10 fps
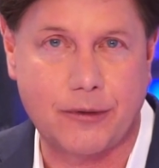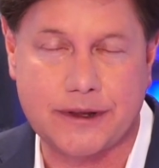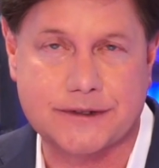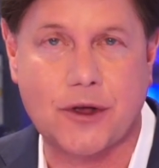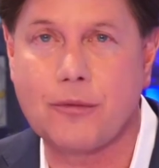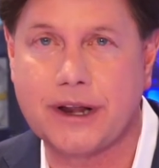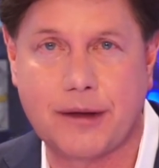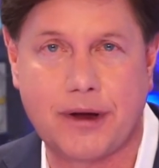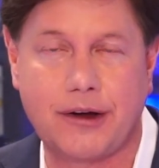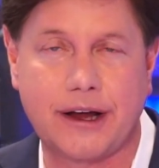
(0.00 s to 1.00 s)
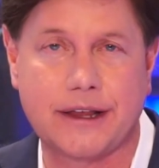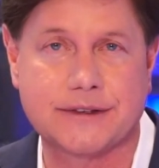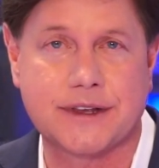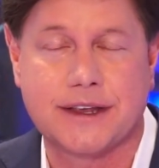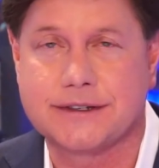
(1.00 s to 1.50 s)
when so many
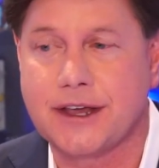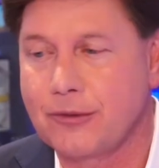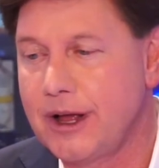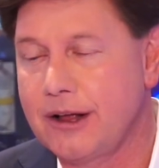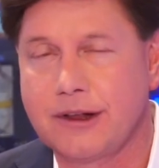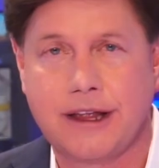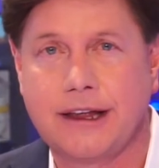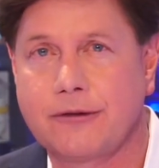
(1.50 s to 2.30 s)
Americans said, well,